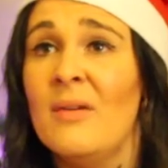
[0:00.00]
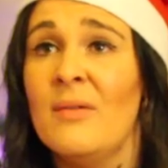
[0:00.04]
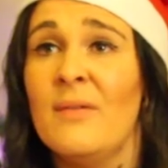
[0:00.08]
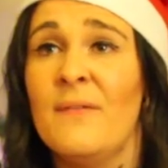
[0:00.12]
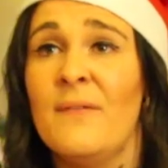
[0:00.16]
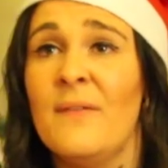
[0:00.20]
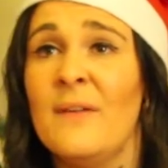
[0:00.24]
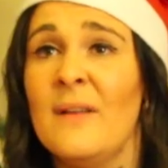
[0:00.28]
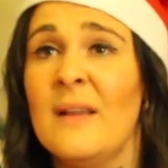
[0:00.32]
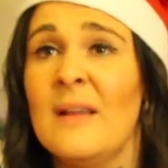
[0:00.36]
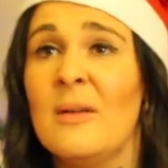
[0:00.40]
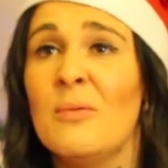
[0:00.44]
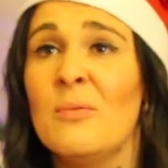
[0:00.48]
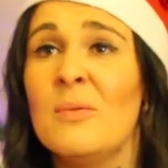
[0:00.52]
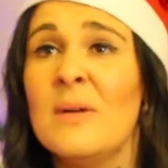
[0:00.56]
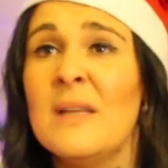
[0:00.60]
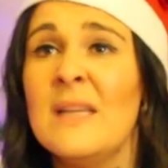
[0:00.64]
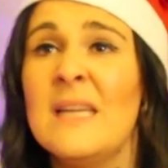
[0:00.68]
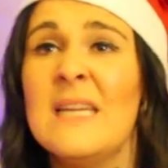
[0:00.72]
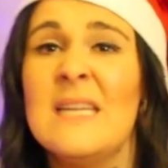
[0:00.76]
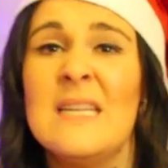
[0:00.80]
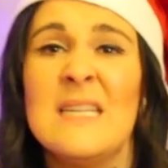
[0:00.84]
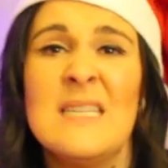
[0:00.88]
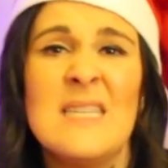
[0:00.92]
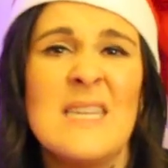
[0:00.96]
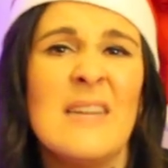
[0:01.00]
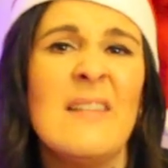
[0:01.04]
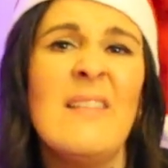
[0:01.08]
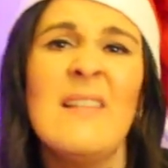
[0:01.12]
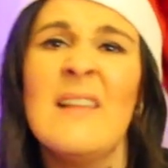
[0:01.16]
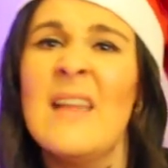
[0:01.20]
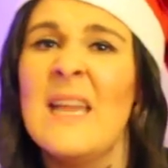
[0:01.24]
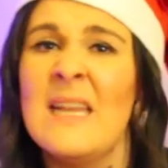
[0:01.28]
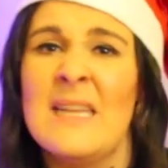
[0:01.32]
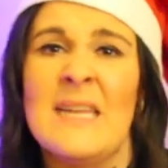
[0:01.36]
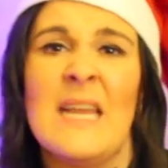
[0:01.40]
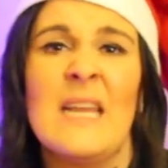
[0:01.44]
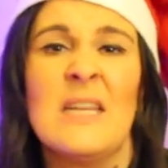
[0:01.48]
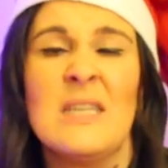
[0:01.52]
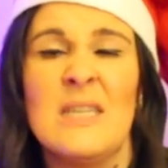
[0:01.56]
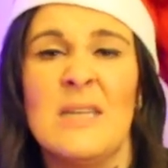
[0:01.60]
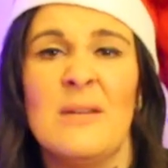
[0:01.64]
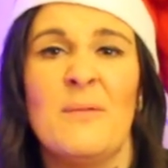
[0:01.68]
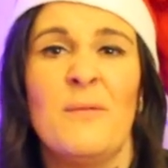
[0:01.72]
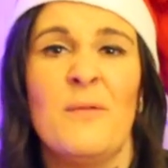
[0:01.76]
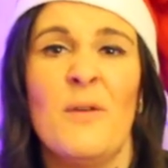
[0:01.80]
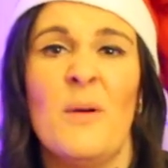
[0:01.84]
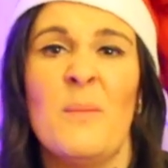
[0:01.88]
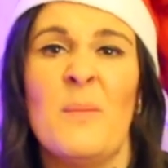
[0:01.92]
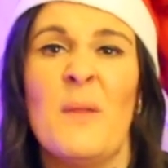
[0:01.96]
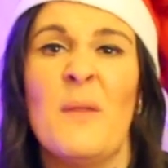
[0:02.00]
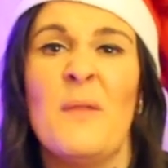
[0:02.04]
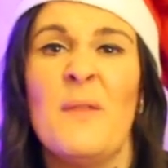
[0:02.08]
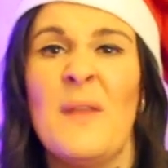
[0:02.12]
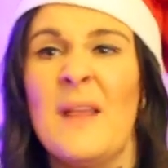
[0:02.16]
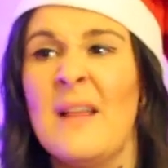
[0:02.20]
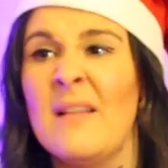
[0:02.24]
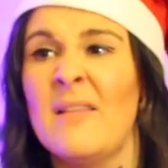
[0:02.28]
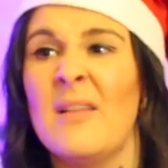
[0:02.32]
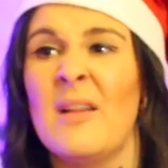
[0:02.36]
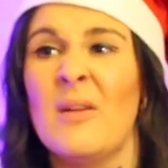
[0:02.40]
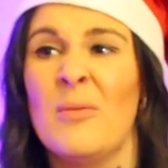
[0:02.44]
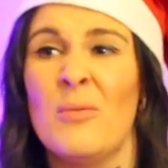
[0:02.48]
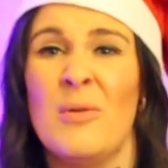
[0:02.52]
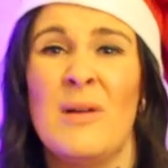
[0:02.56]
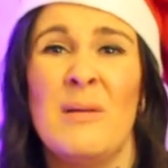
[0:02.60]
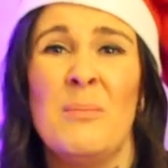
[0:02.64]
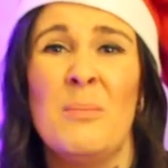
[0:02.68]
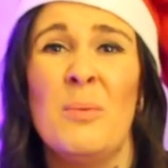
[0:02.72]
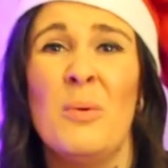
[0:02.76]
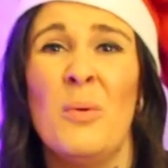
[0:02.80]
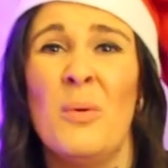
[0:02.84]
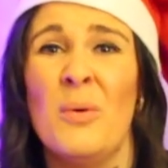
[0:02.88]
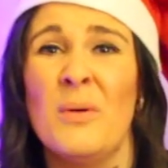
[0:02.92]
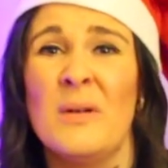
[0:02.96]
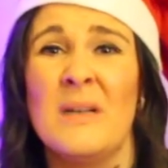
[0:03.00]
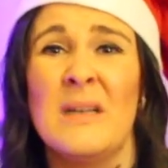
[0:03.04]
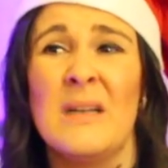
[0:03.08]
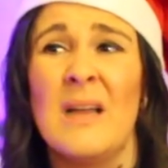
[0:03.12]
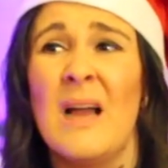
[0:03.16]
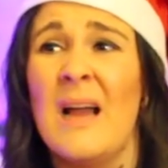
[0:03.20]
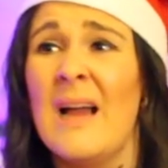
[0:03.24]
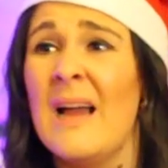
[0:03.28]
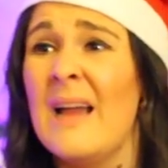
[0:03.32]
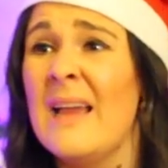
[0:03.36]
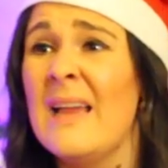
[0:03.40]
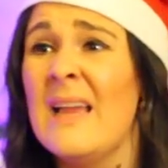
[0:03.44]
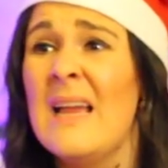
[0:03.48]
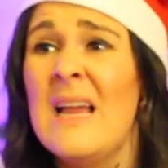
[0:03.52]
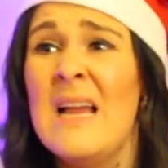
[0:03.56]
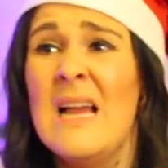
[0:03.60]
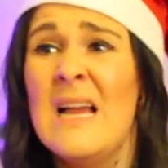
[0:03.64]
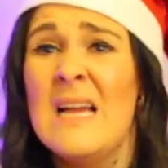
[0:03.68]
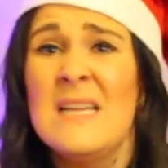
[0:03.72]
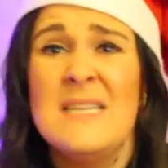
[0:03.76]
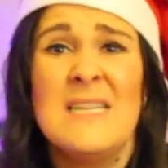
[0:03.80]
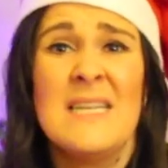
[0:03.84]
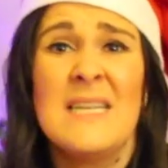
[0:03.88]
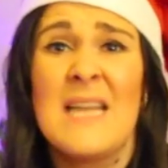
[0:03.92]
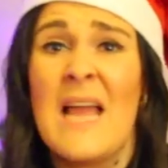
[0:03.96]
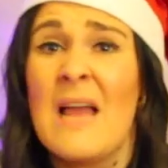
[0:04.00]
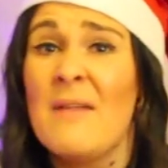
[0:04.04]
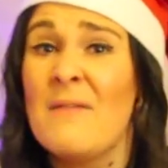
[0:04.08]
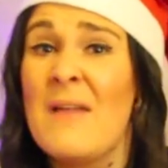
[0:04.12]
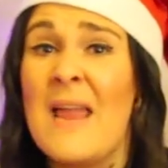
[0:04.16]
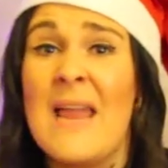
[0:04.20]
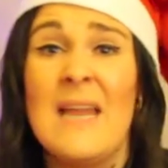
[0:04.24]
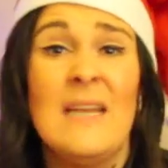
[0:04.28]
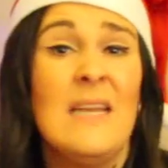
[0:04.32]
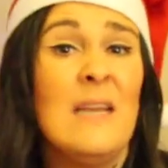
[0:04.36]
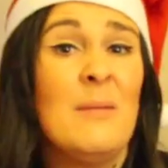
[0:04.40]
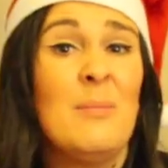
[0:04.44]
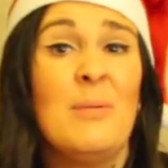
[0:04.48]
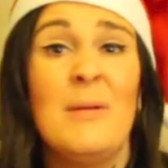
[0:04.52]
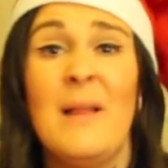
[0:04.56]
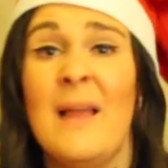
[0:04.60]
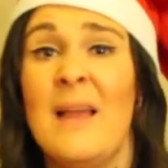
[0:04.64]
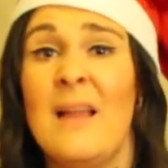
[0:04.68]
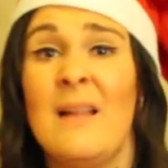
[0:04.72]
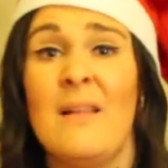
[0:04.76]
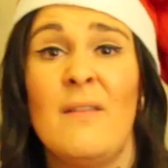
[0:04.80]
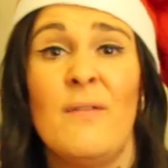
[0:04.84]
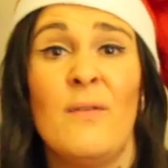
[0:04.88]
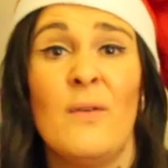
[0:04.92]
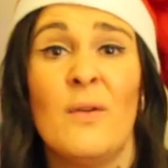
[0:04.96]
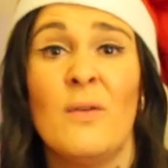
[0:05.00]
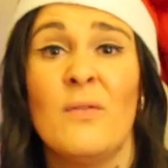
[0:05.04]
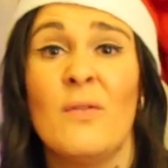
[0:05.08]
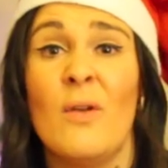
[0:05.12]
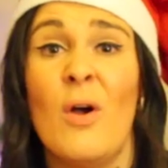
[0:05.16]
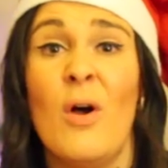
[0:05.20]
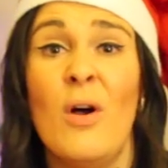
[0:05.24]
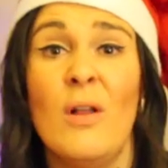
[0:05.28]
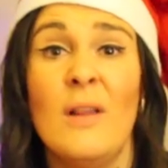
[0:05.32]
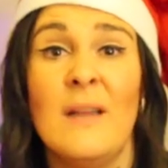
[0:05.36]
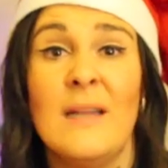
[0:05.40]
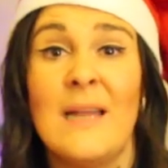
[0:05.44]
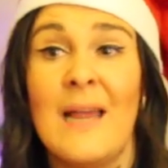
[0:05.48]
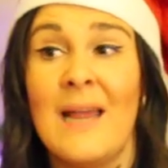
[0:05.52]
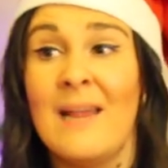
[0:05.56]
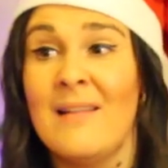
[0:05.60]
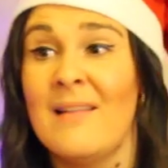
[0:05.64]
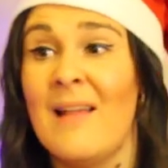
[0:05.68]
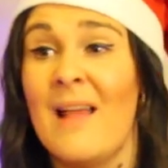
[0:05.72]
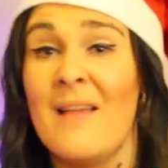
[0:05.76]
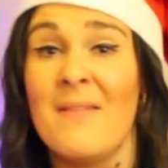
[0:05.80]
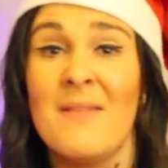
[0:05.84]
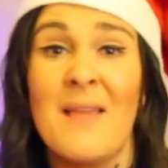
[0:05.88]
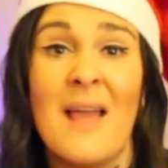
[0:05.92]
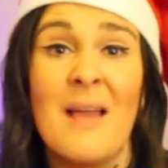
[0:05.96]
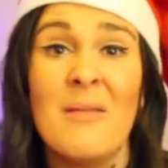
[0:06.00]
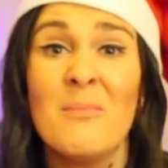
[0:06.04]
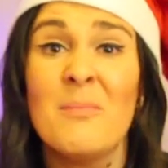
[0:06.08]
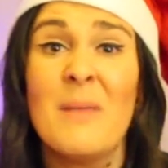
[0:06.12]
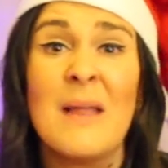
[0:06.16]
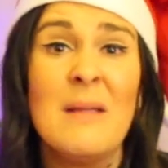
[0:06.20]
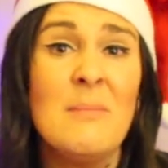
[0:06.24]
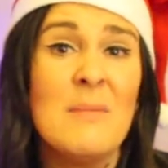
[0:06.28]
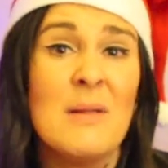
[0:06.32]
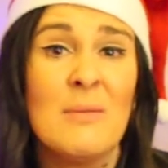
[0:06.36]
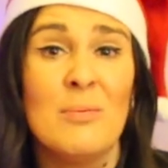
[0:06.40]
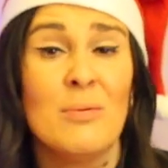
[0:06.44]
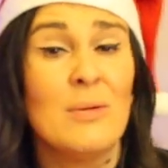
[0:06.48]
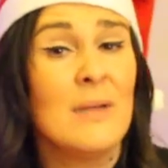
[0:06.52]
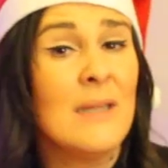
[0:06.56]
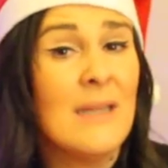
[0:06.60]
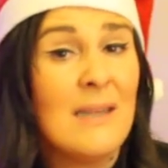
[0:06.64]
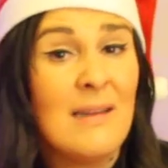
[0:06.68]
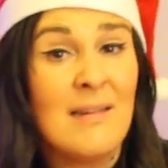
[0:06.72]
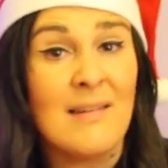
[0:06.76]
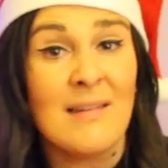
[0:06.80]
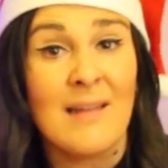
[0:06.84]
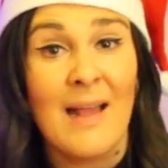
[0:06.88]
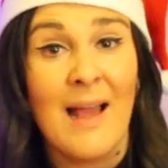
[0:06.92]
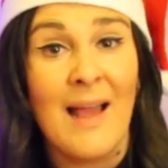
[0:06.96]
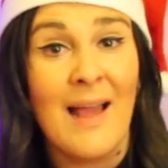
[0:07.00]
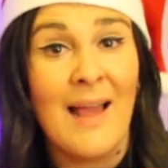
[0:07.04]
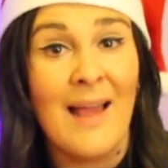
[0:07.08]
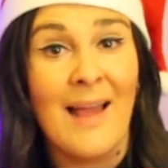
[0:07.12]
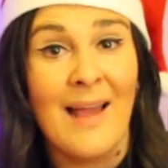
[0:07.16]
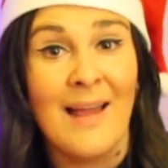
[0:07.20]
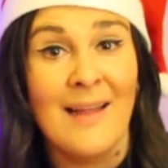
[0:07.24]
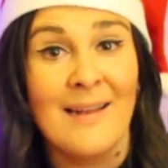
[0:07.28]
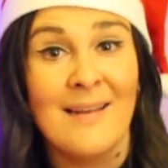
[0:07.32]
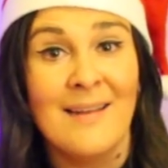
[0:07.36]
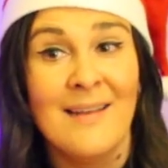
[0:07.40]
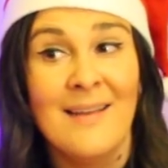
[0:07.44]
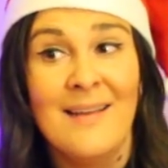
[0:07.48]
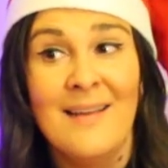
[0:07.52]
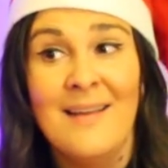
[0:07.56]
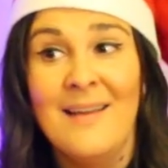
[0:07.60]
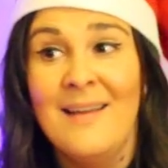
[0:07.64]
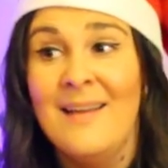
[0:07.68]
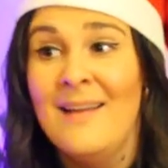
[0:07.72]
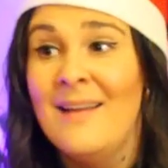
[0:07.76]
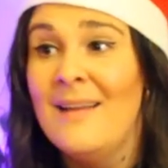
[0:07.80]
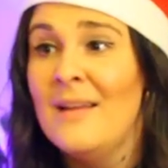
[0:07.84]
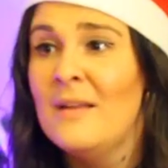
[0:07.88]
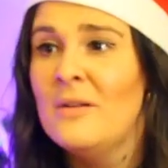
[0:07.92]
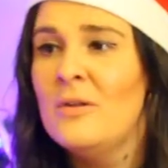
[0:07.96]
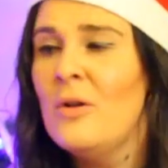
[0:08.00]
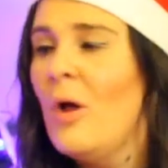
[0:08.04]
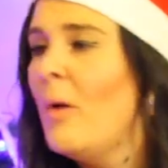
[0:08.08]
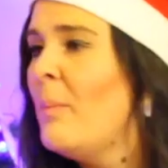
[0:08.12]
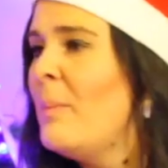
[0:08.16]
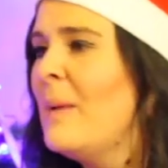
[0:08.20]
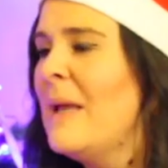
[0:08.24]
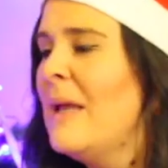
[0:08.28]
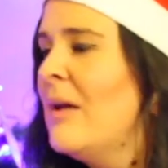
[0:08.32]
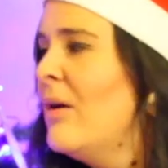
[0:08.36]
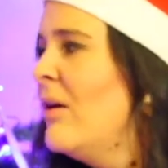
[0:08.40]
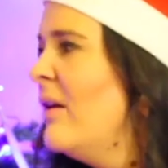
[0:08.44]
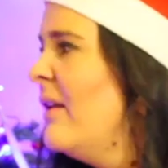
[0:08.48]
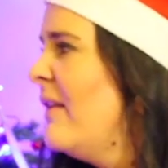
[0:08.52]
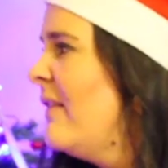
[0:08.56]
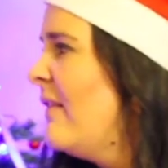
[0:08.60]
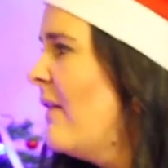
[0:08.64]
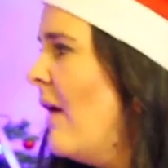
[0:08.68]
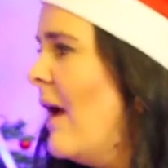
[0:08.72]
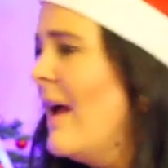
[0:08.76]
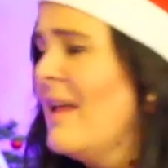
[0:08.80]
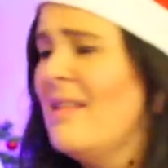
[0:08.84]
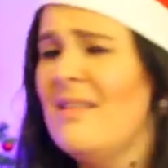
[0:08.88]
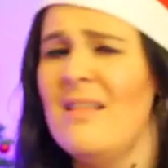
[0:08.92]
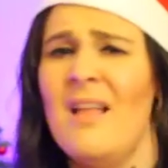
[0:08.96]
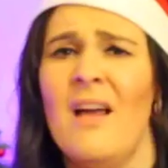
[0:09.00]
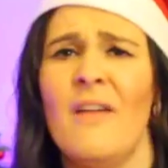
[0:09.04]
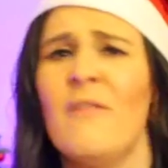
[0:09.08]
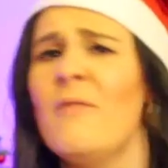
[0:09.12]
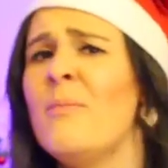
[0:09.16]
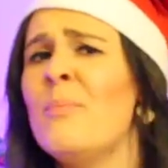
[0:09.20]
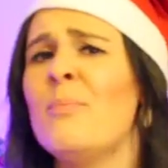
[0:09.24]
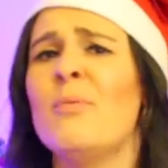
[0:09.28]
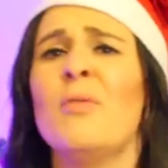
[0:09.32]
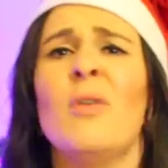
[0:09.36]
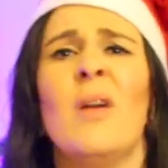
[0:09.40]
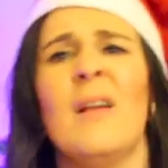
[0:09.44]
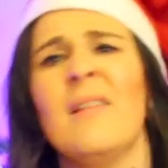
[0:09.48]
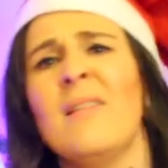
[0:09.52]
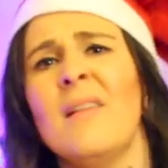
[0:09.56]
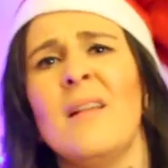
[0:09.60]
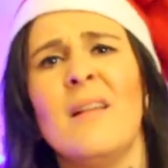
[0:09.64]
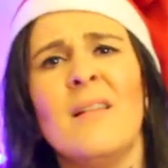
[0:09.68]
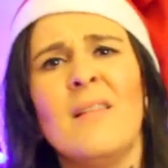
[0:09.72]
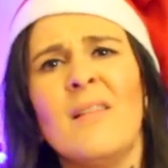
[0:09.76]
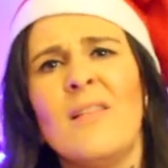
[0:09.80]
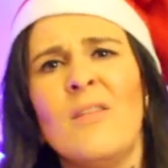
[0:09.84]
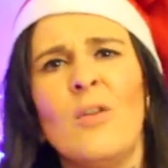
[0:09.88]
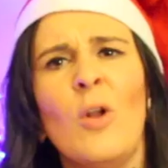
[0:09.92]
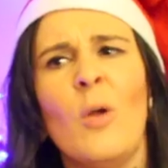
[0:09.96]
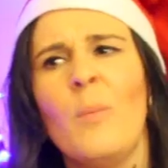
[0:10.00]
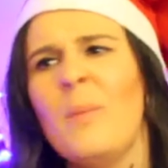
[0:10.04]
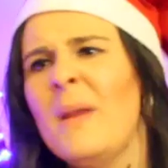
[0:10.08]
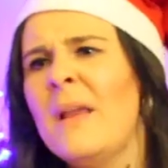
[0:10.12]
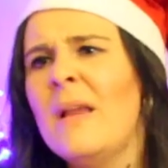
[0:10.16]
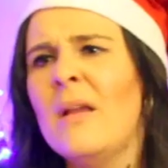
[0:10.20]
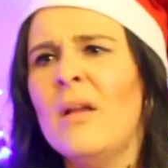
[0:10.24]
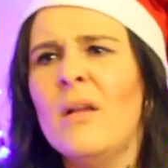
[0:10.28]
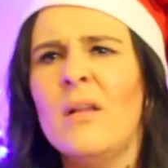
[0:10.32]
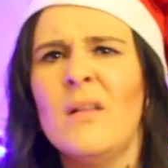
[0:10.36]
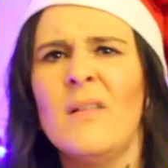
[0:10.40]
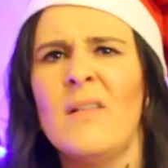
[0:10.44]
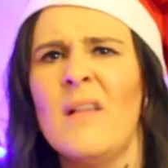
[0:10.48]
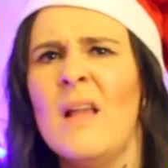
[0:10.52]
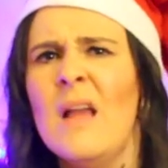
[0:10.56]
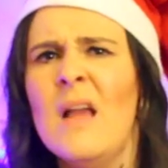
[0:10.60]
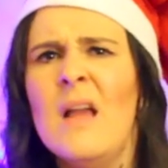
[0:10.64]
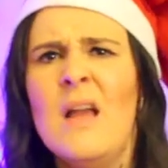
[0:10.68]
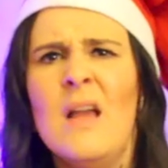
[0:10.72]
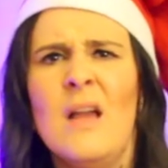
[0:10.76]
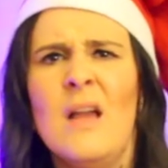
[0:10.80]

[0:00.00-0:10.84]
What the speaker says: feeling really disconnected from the things that were important. I didn't have any plans for the holidays, and that made me really sad. Not because I love presents, not because